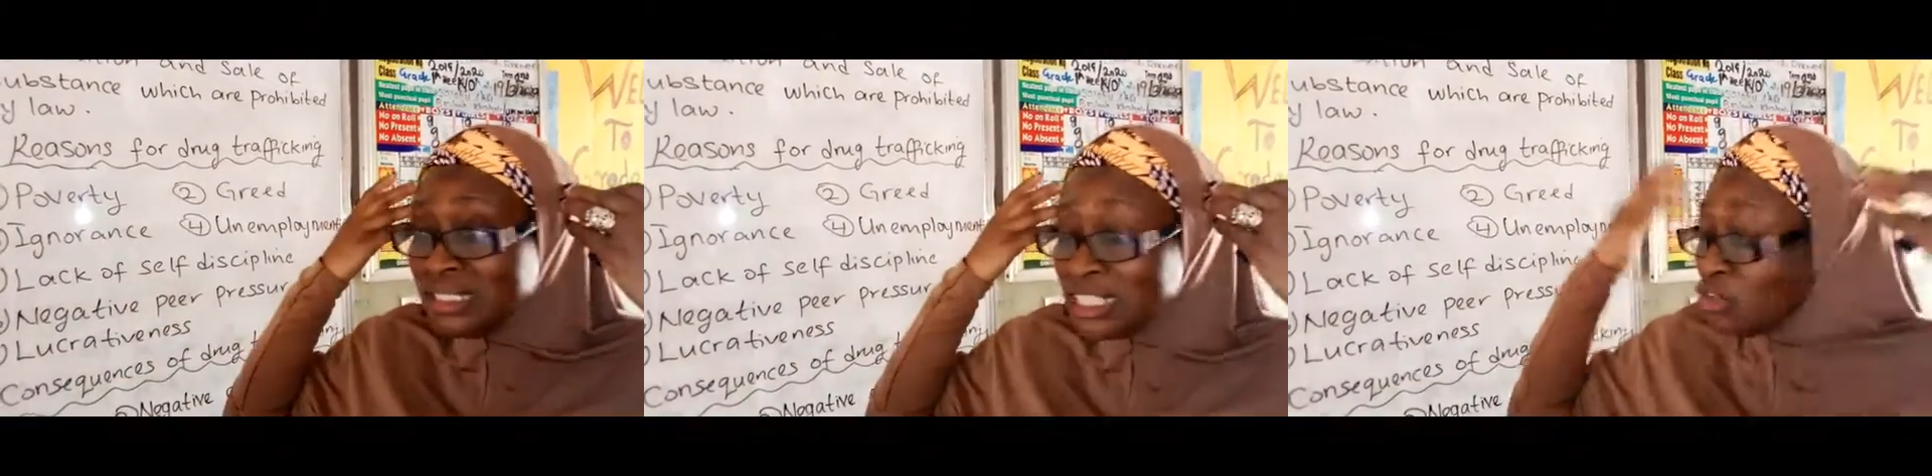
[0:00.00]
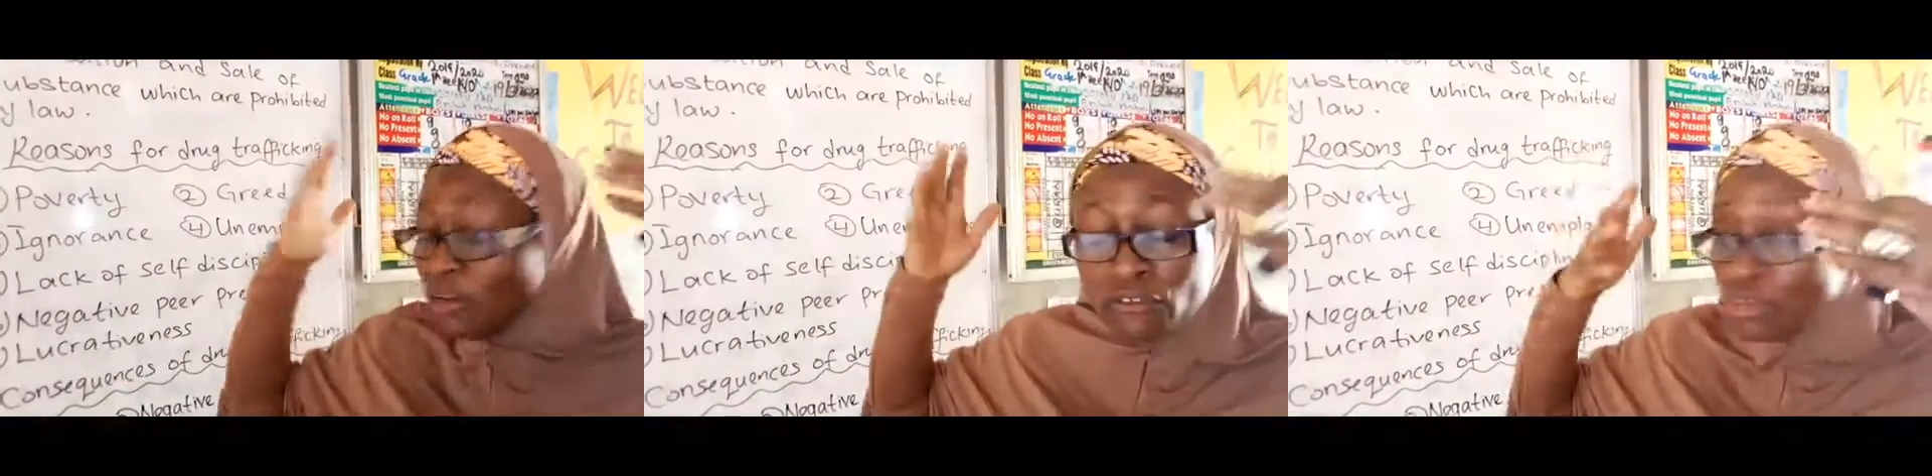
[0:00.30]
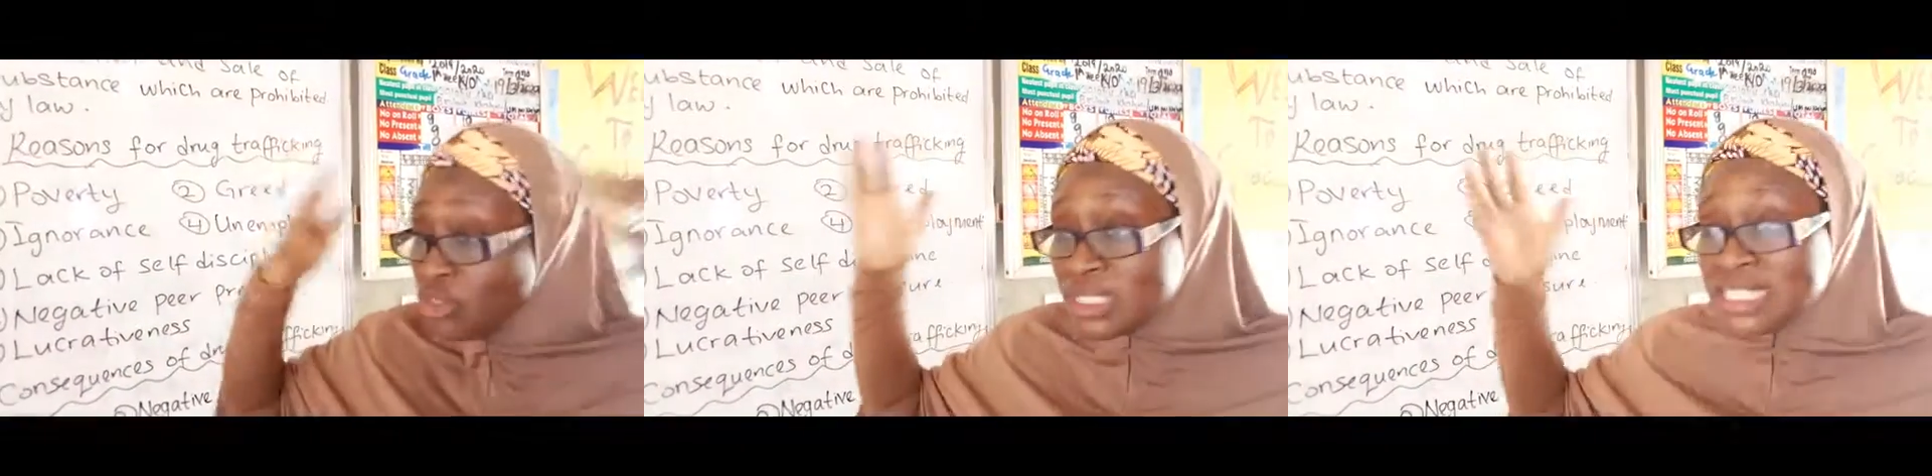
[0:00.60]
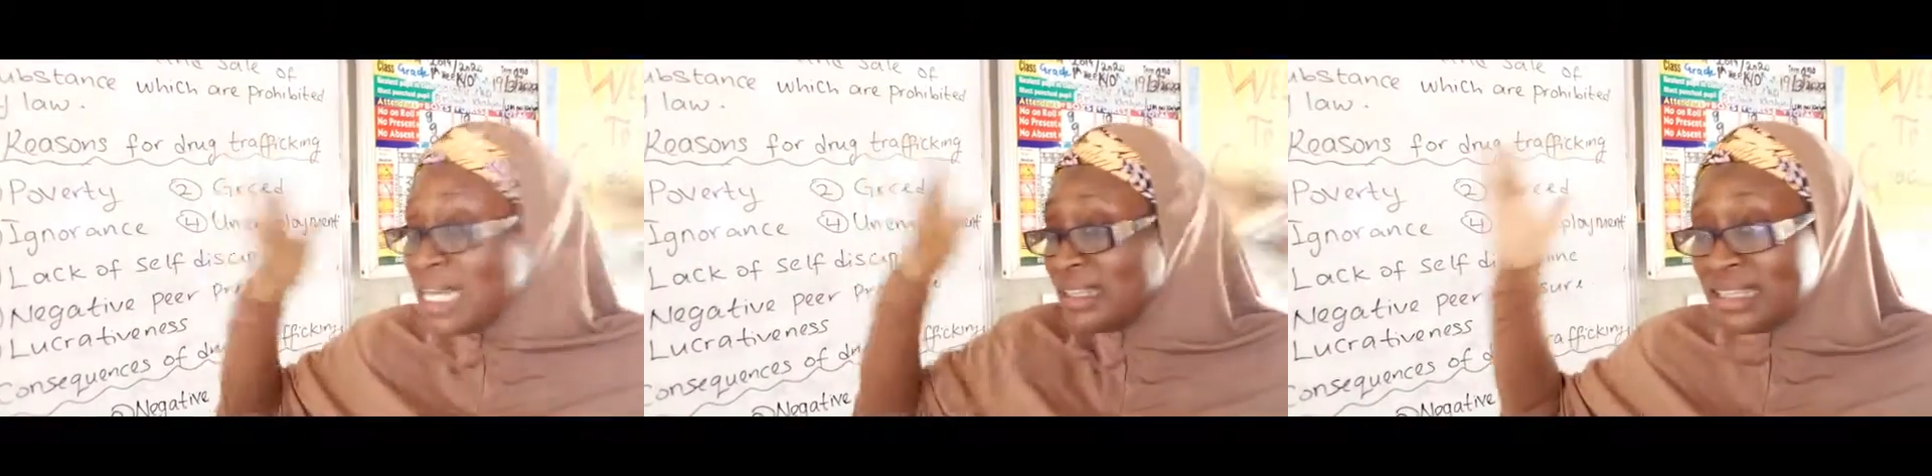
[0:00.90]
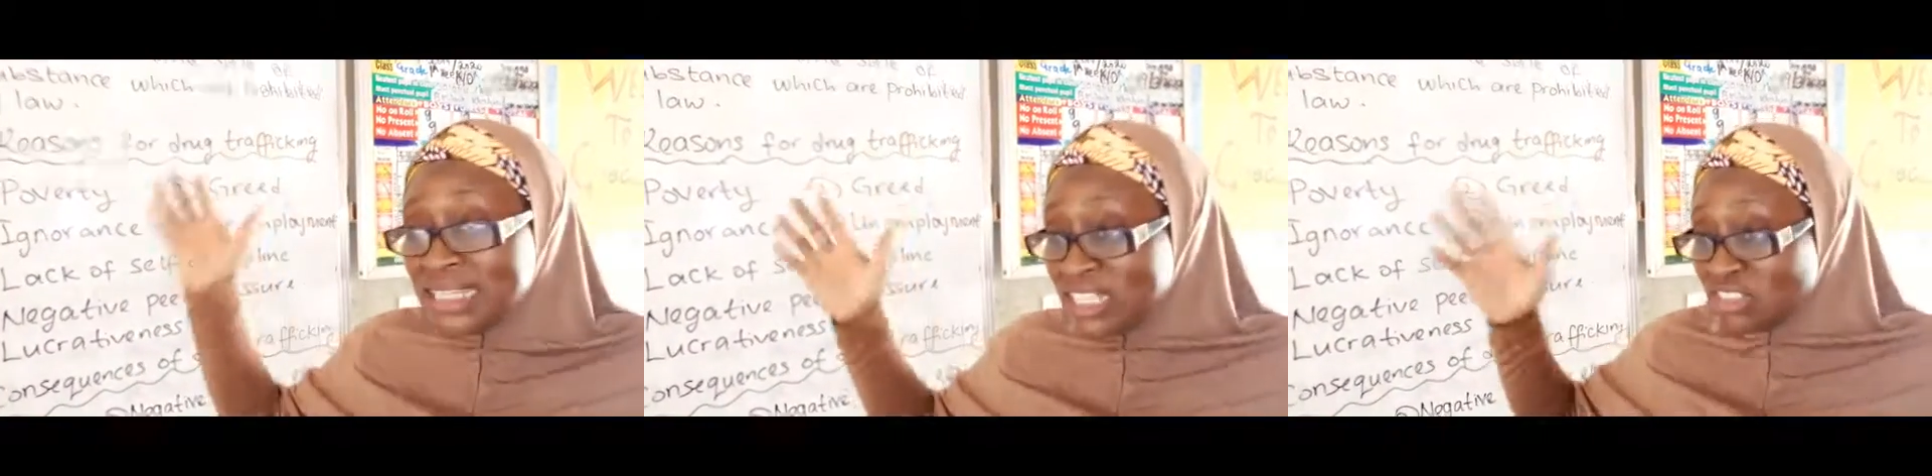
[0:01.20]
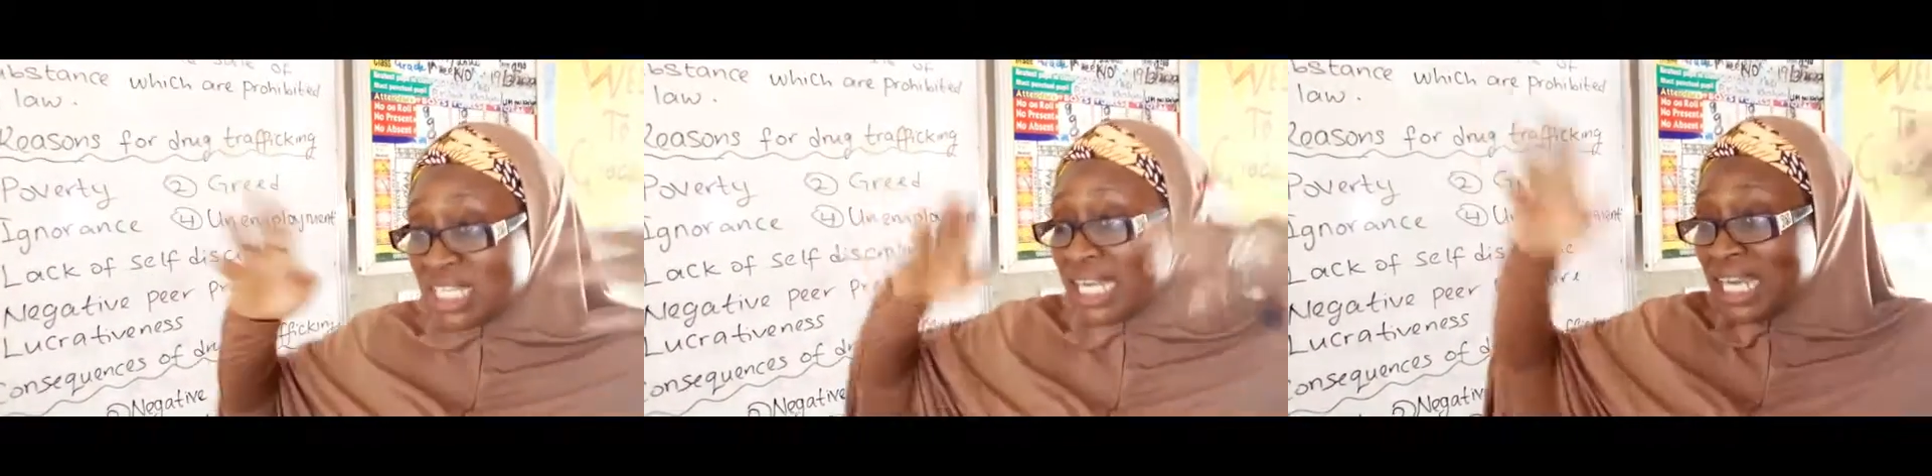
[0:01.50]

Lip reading: don't even see anything, they're just like